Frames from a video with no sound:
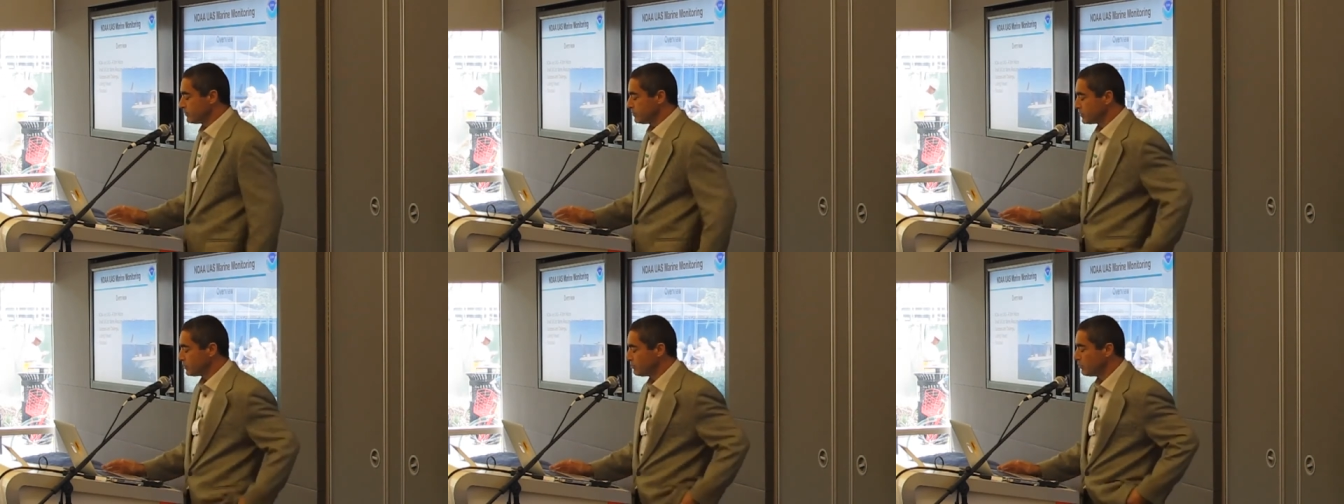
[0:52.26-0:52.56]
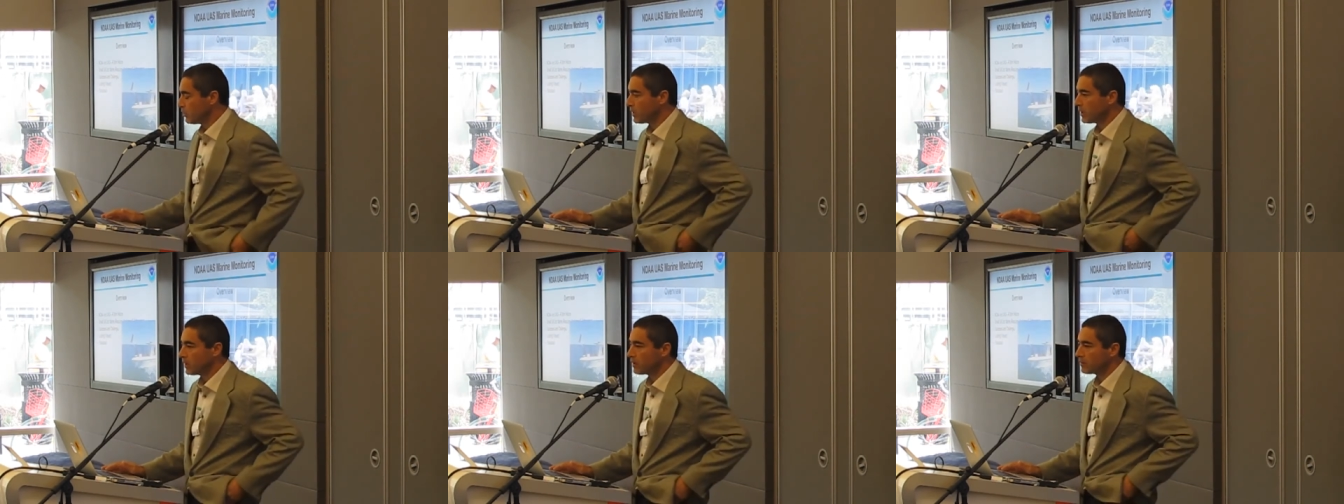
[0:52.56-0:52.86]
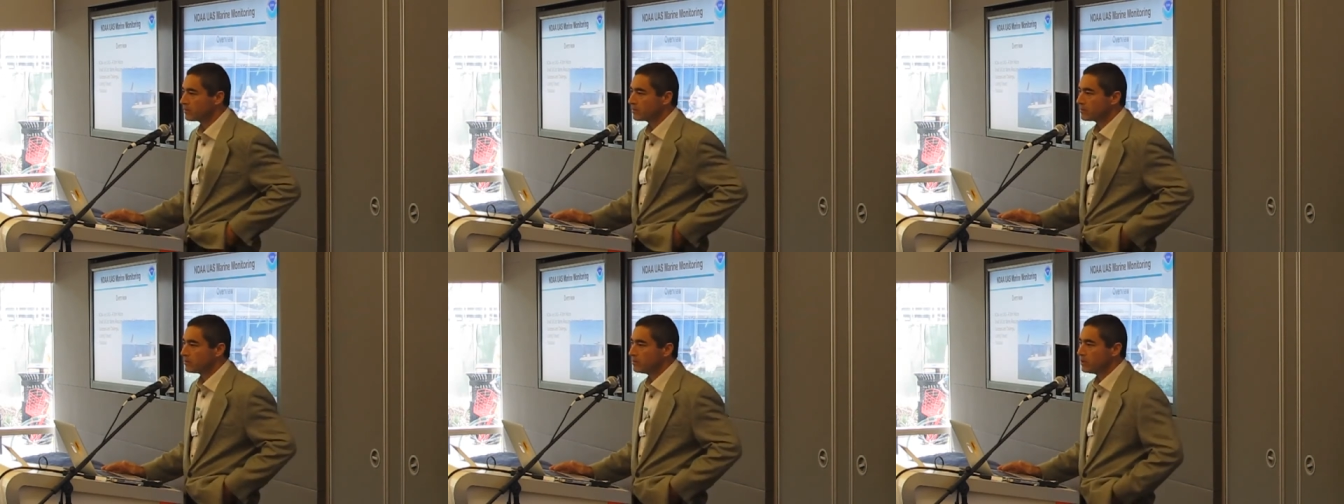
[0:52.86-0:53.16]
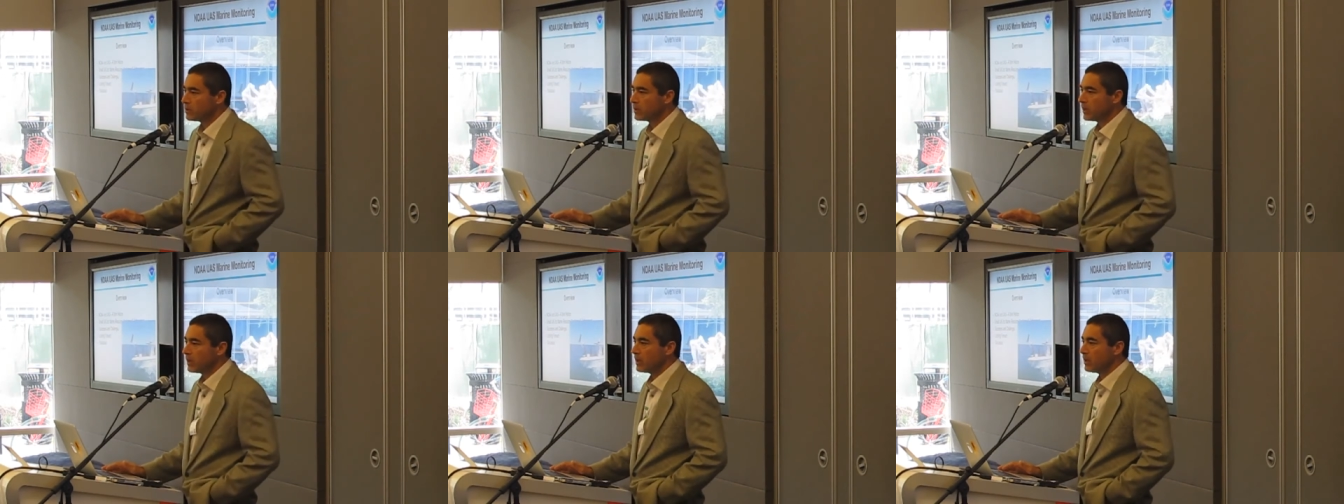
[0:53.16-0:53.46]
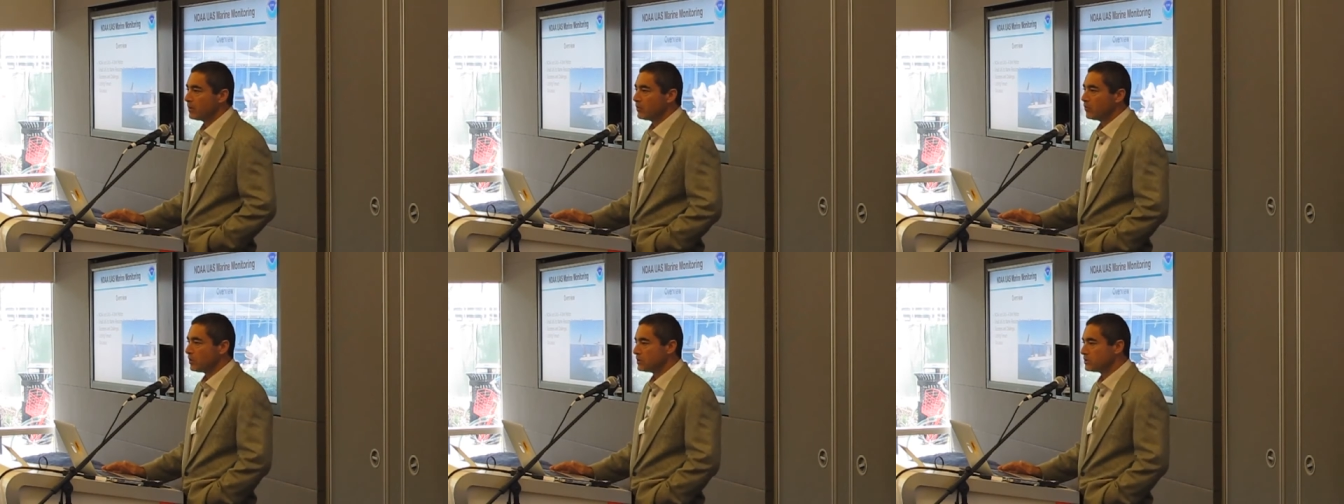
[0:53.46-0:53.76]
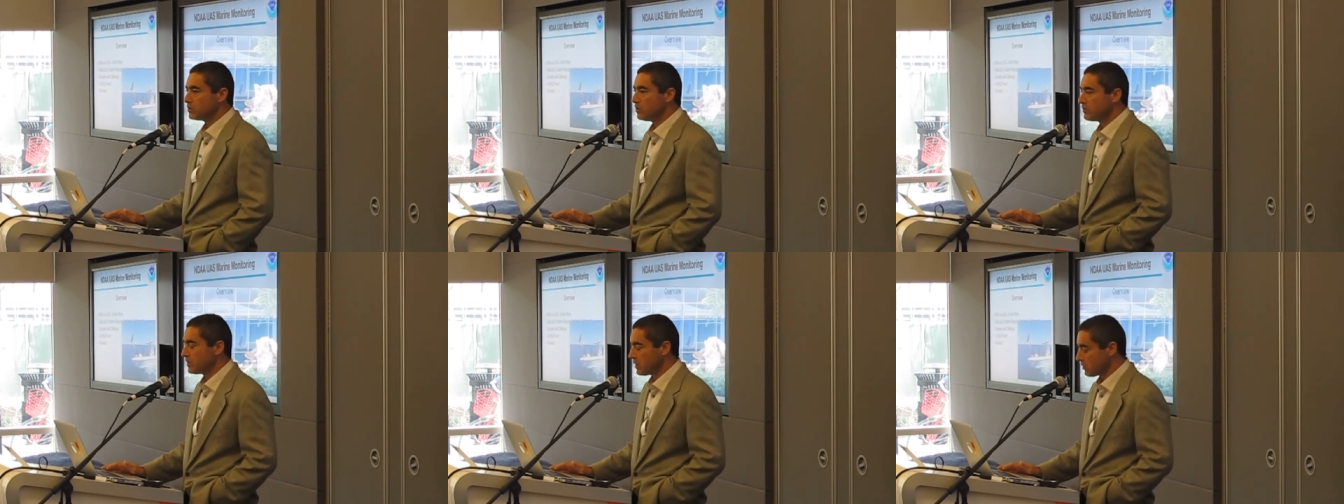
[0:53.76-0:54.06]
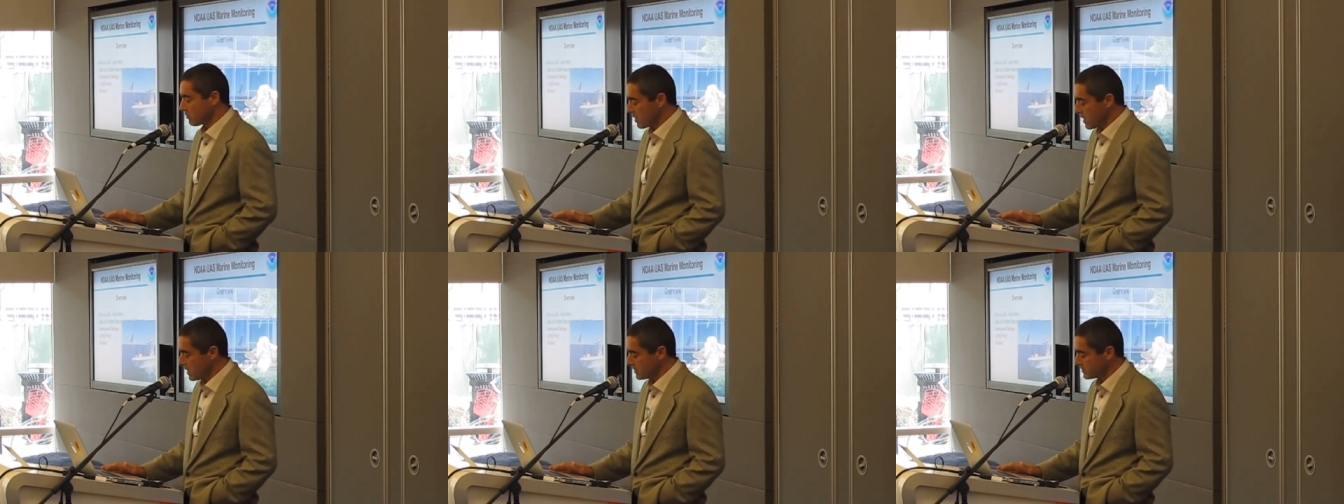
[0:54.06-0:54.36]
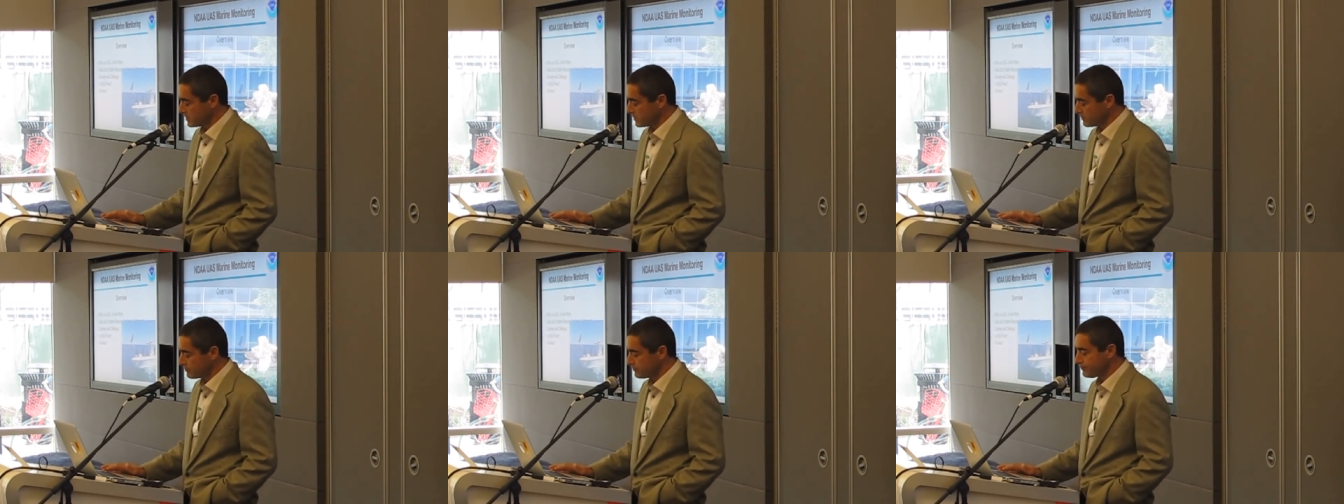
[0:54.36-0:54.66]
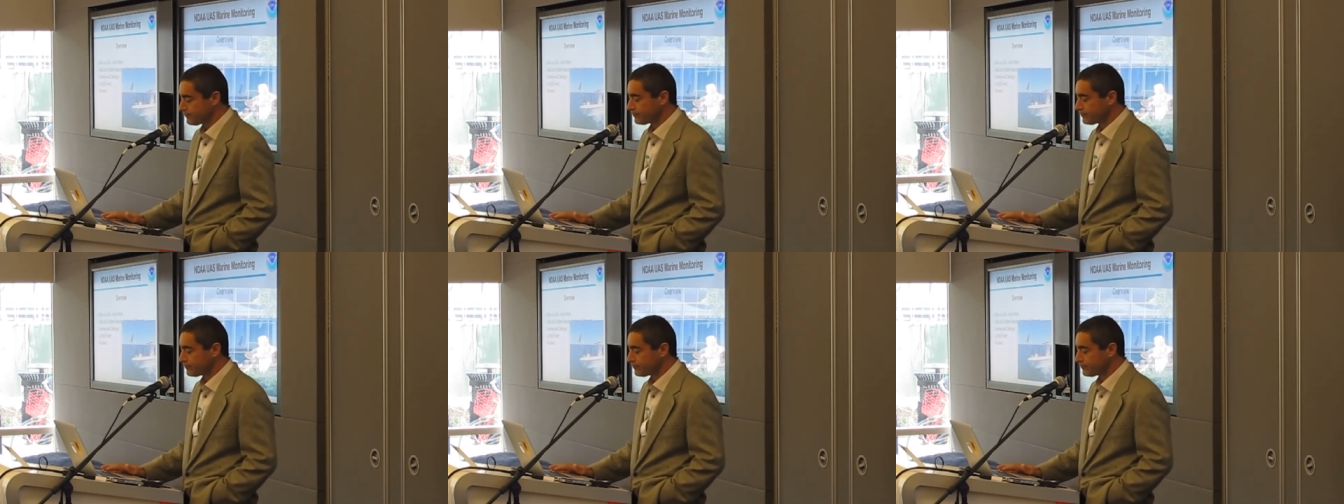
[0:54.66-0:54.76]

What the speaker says: to looking at what's over the horizon.